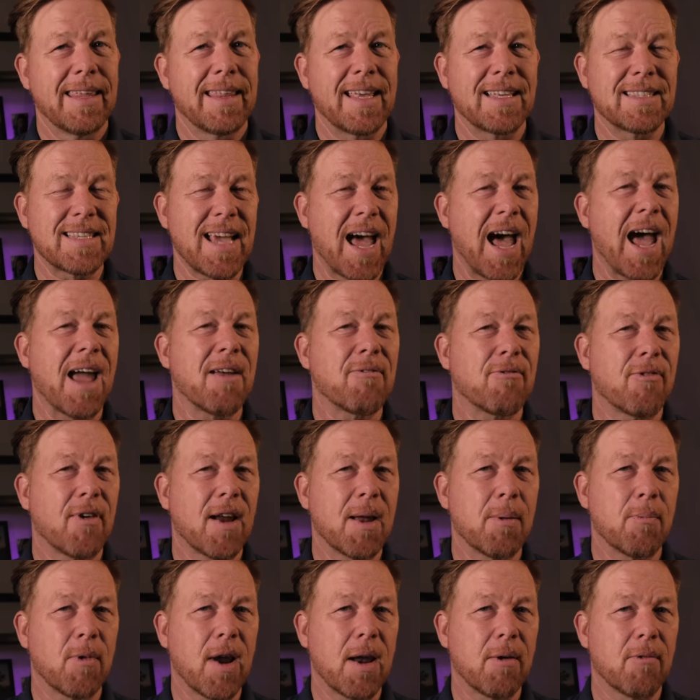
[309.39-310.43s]
That's a high
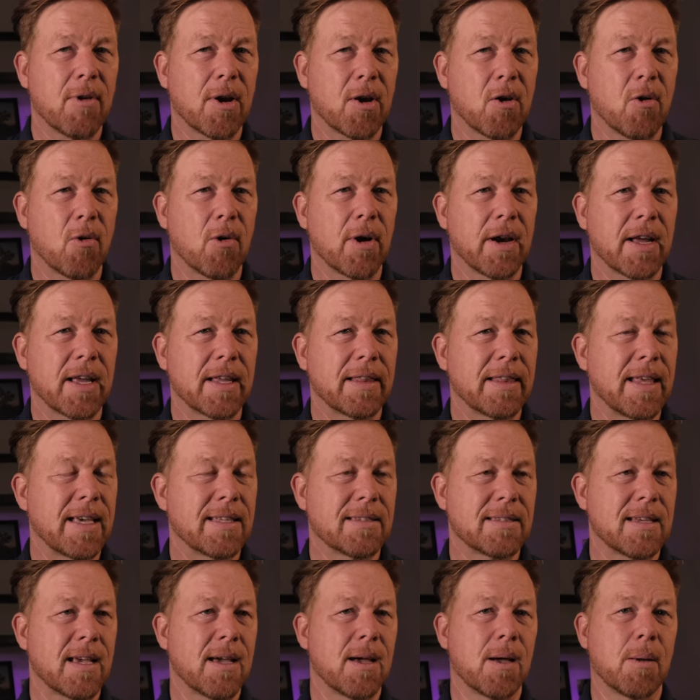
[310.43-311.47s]
frame rate recording
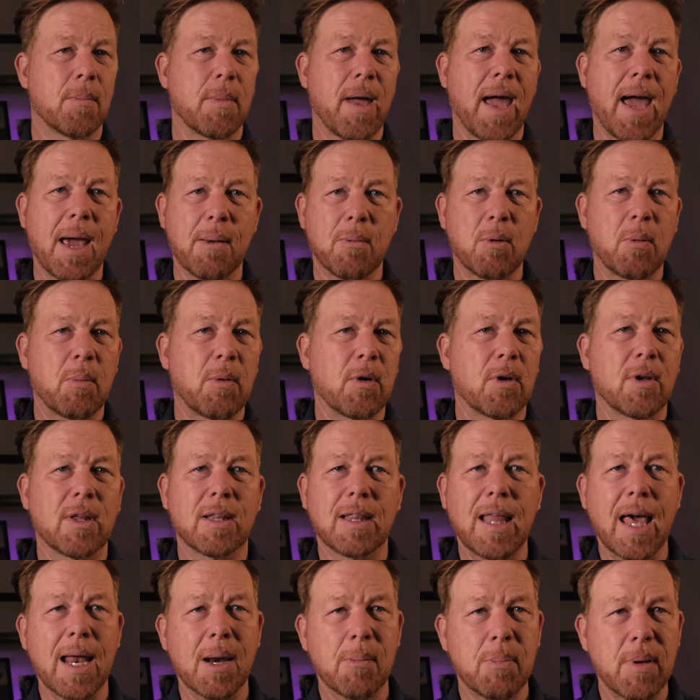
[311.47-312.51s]
that's um, admirable. A
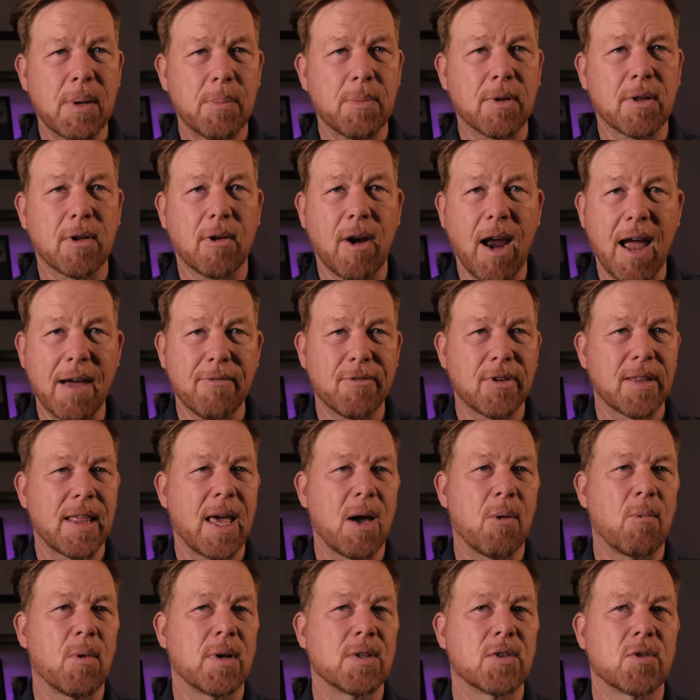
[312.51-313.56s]
lot of people are after
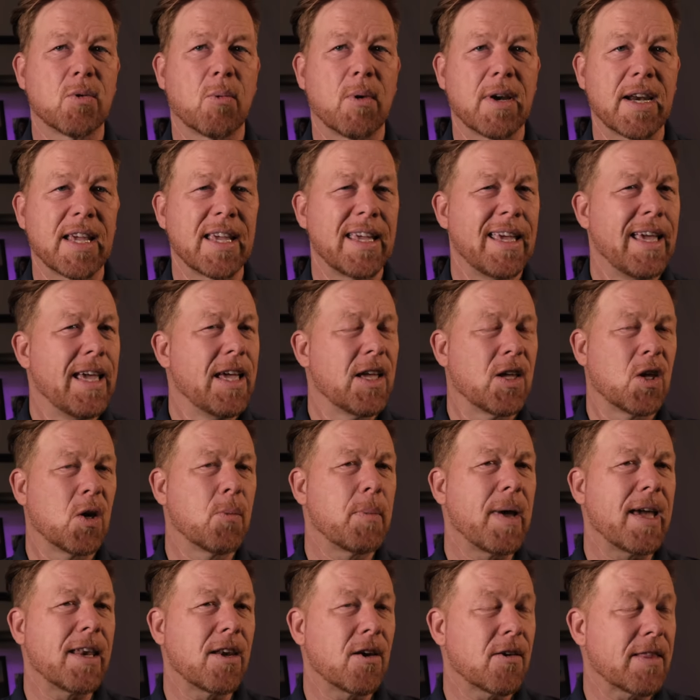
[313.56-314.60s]
that one twenty. You
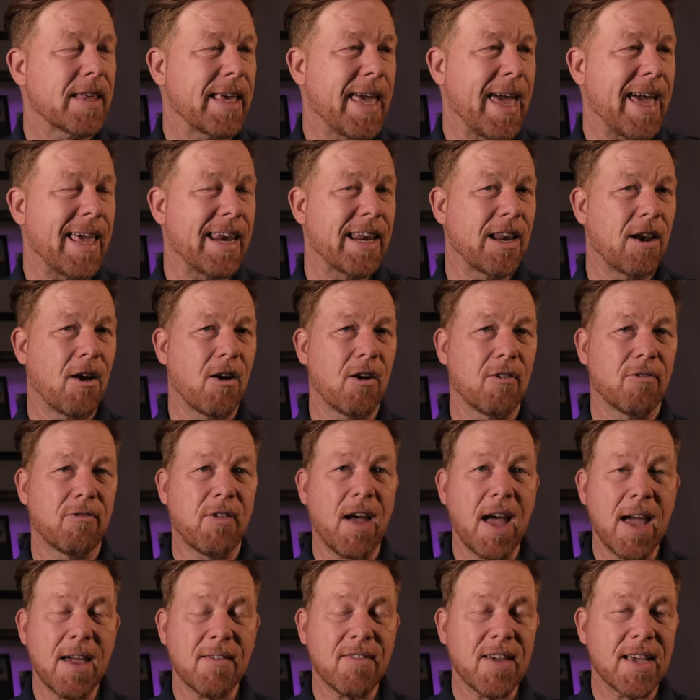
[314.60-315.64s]
may know the Canon R
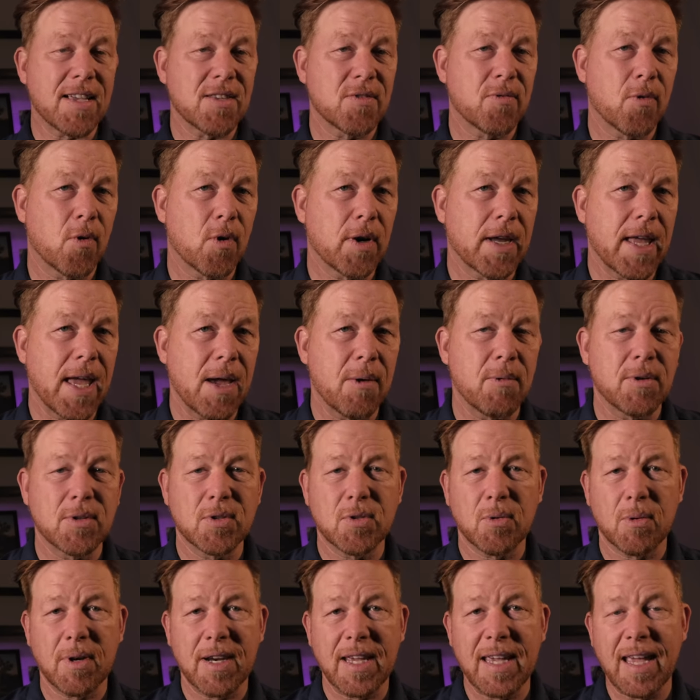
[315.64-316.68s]
five has four K one
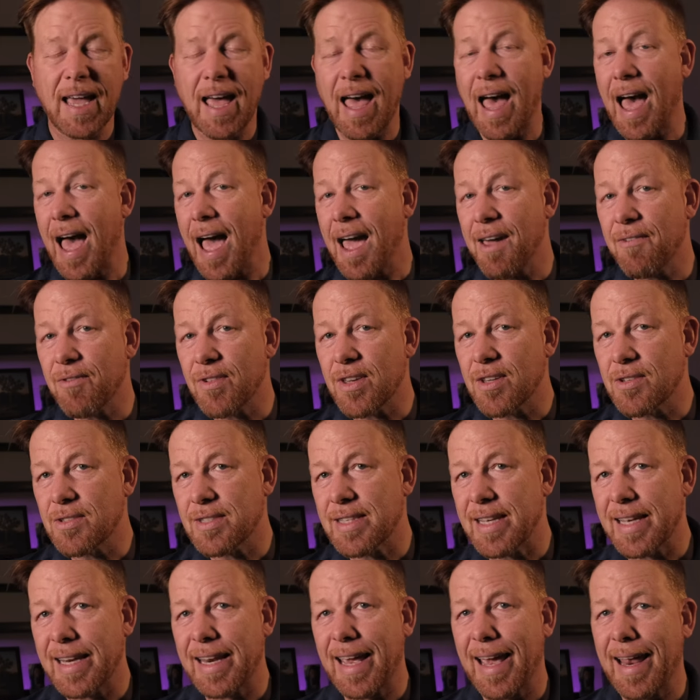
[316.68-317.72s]
twenty. I've
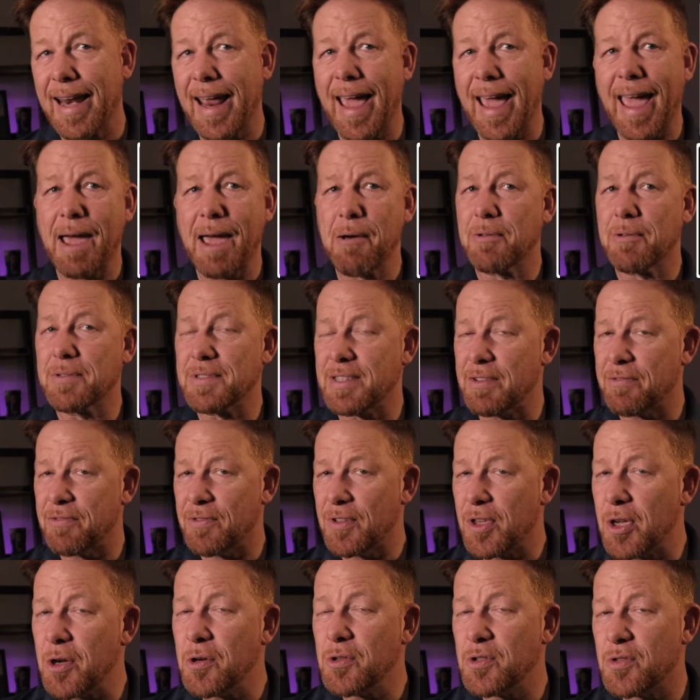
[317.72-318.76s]
used it and I was a
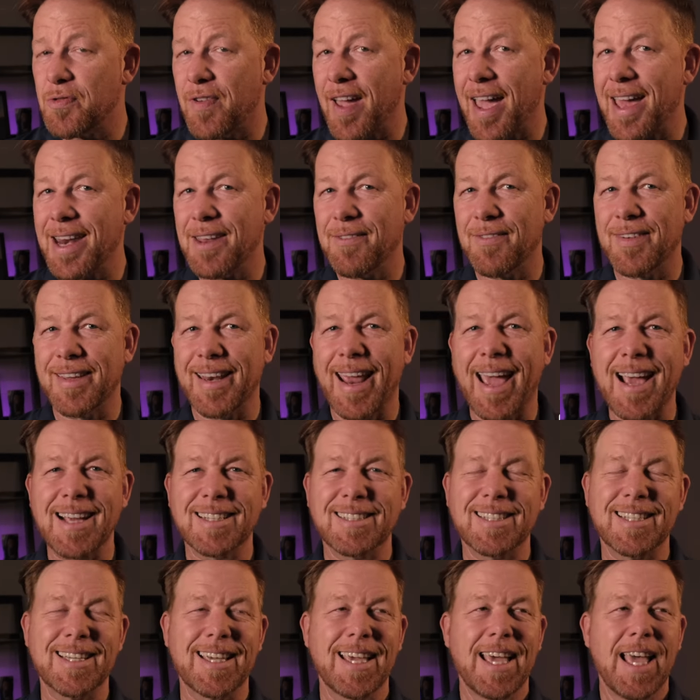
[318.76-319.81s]
huge fan of it.
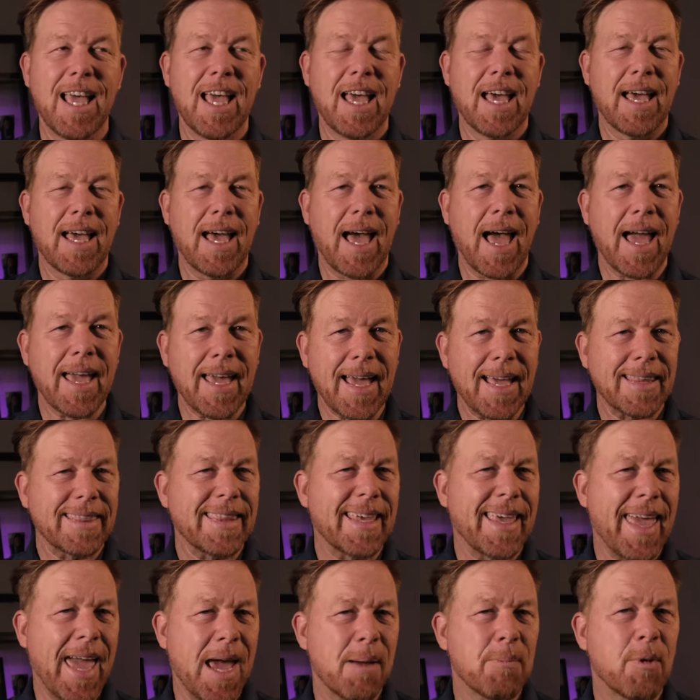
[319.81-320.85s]
Actually, I got the
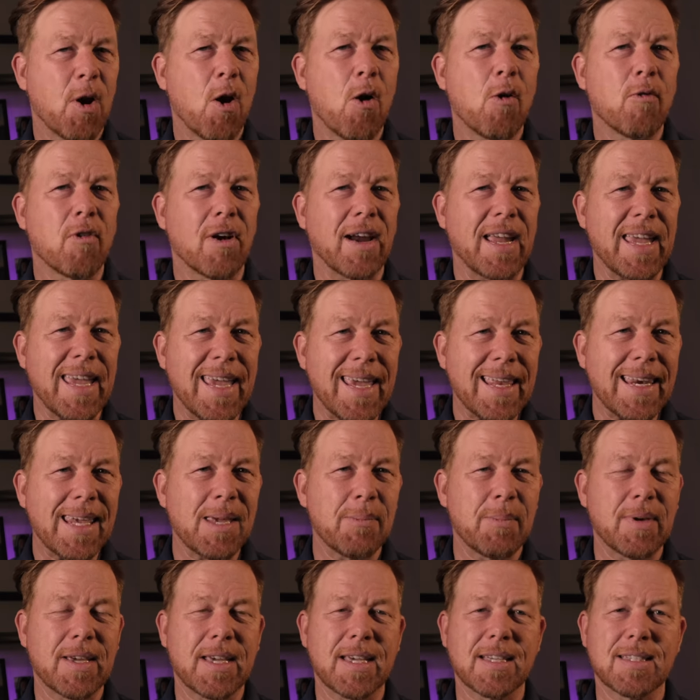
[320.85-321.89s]
camera
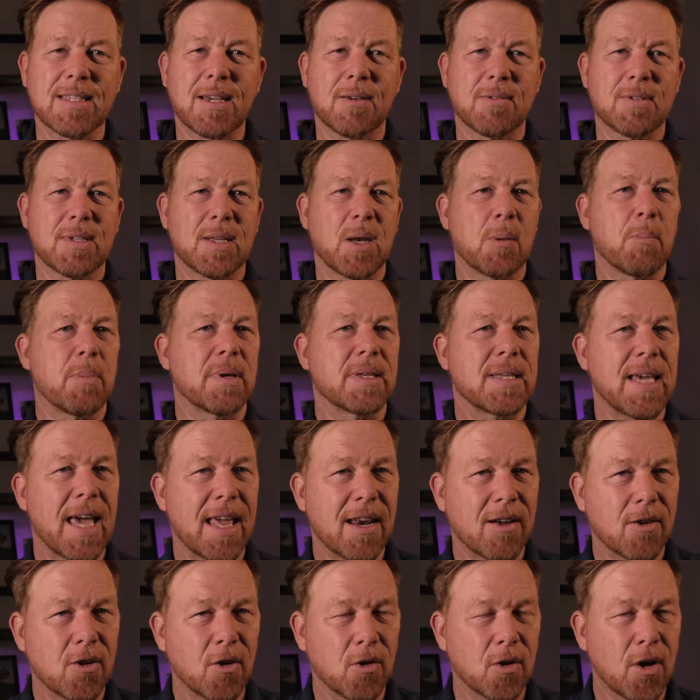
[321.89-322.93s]
overheating because I was in a
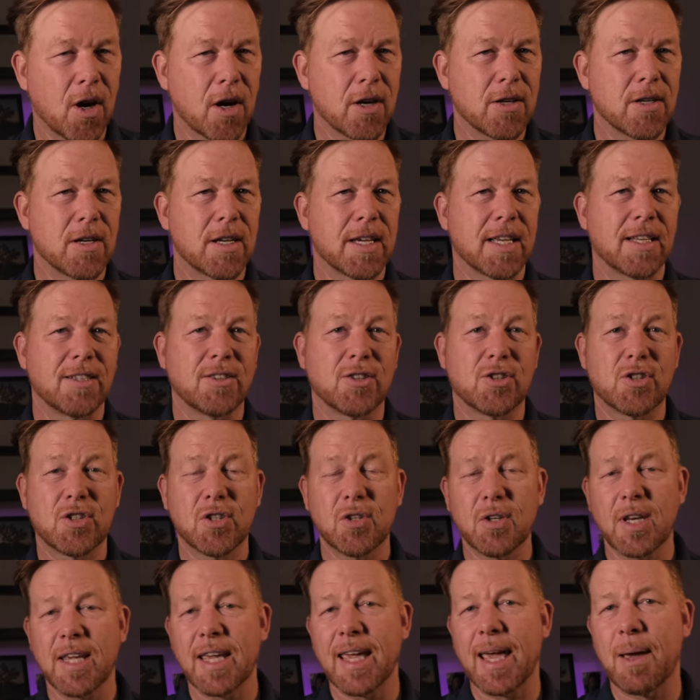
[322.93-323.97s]
botanical garden
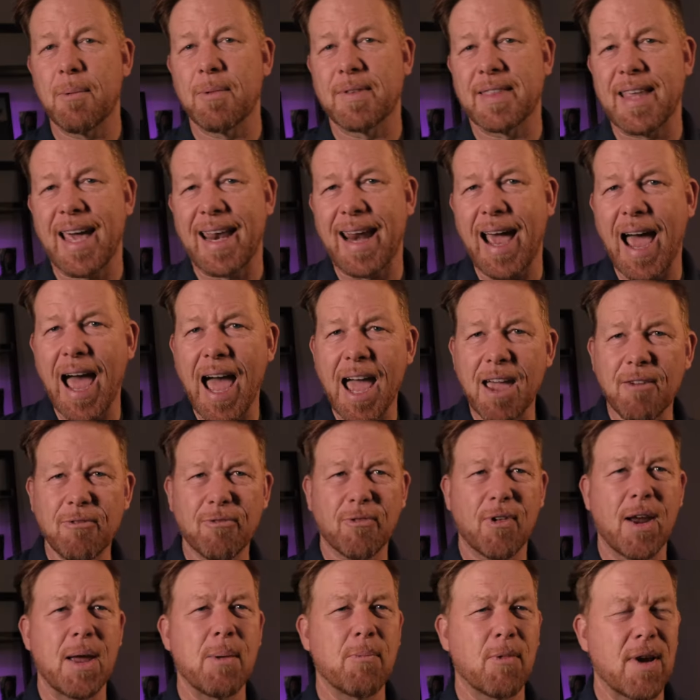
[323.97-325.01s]
shooting, and with that high
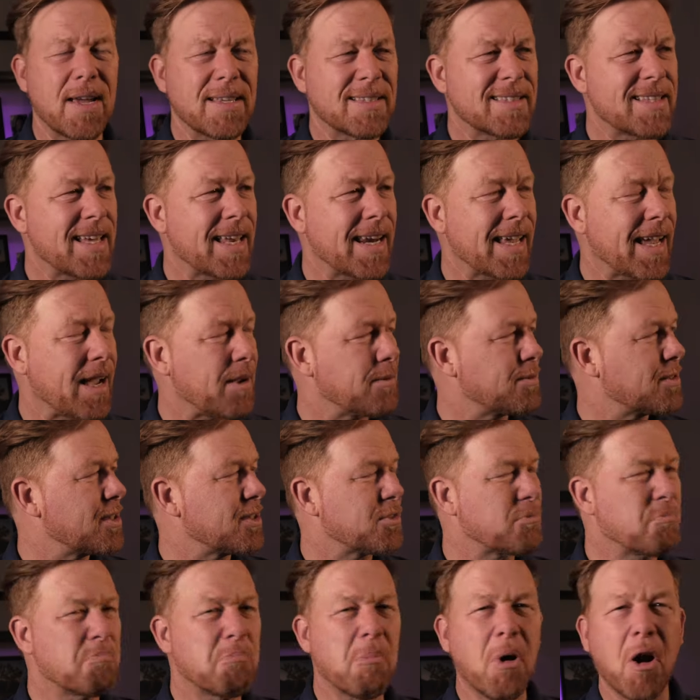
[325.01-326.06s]
frame rate setting, I was
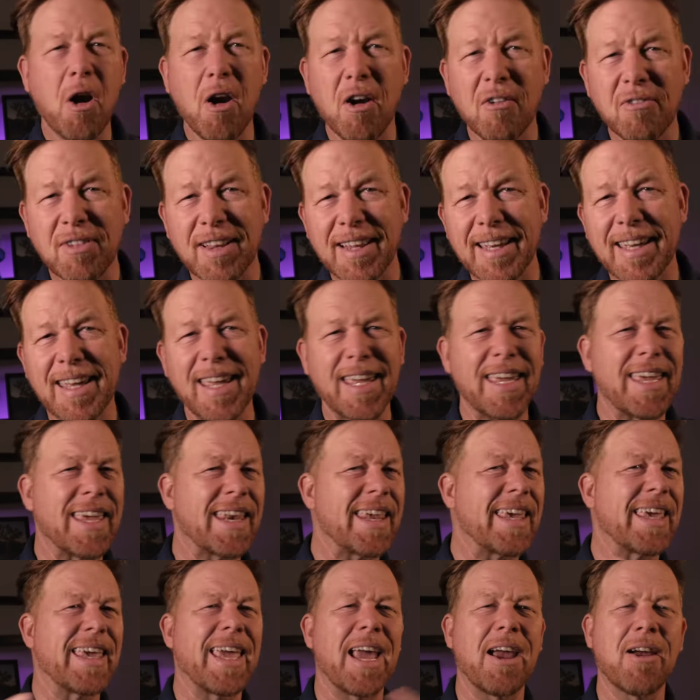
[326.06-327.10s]
just marveling and
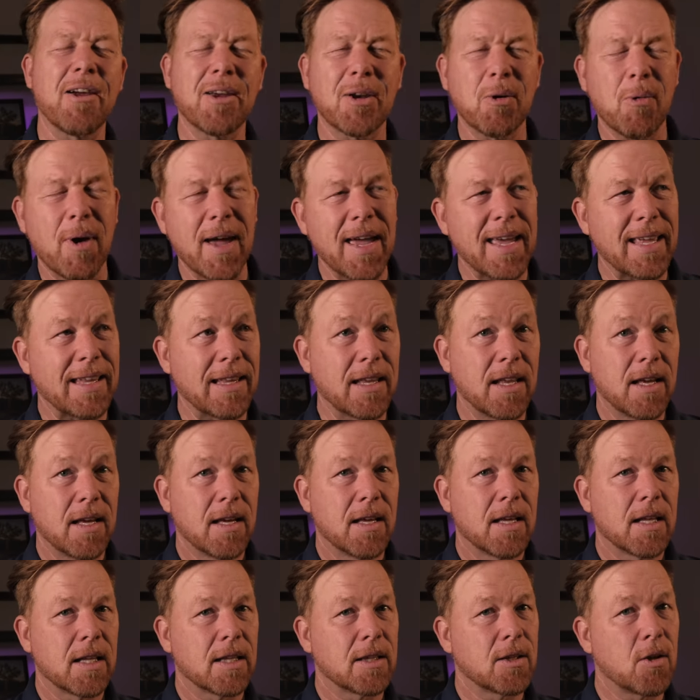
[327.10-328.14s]
getting carried away, and
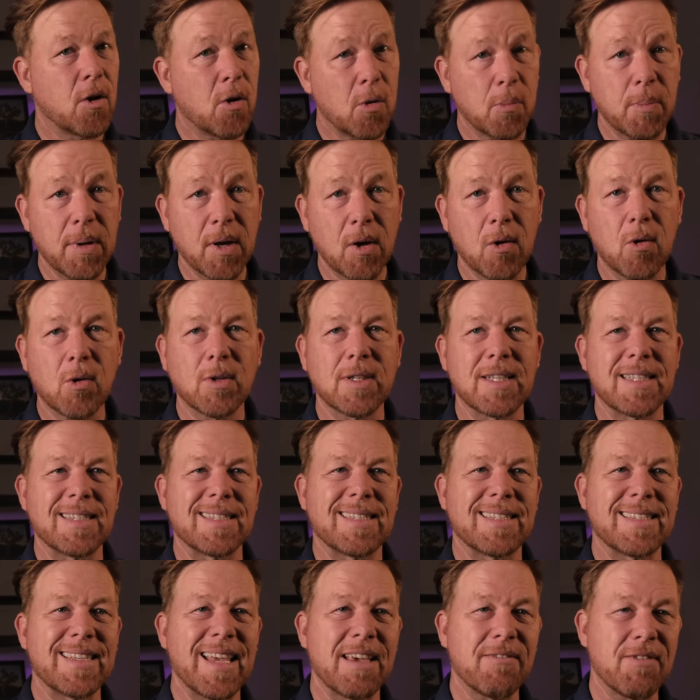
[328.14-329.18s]
lo and behold, in
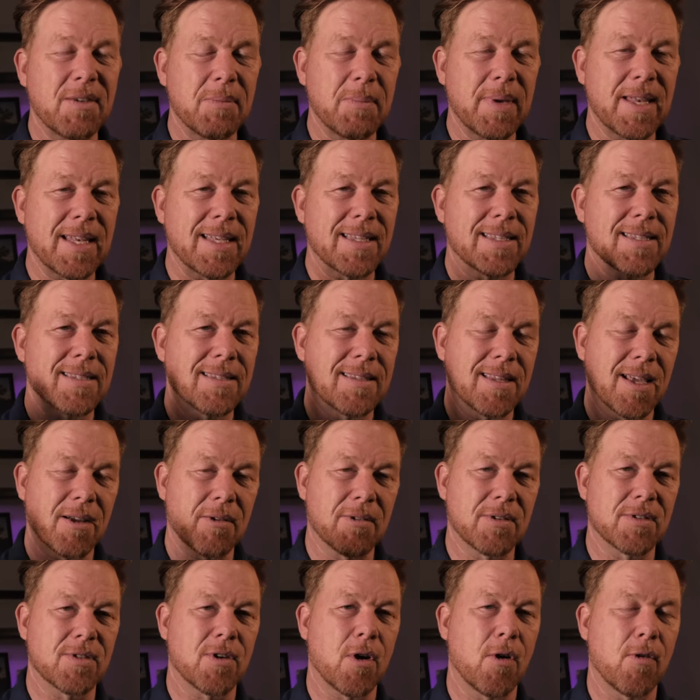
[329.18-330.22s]
seven minutes, there
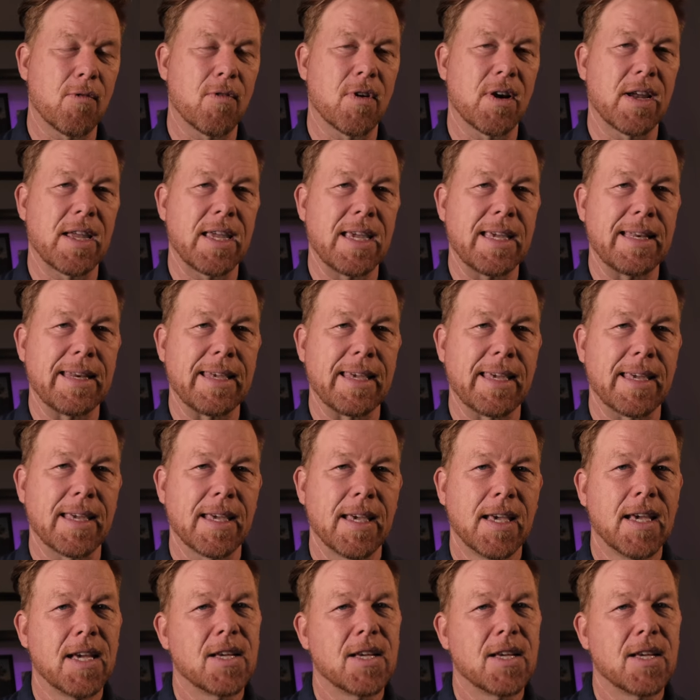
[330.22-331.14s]
was overheating.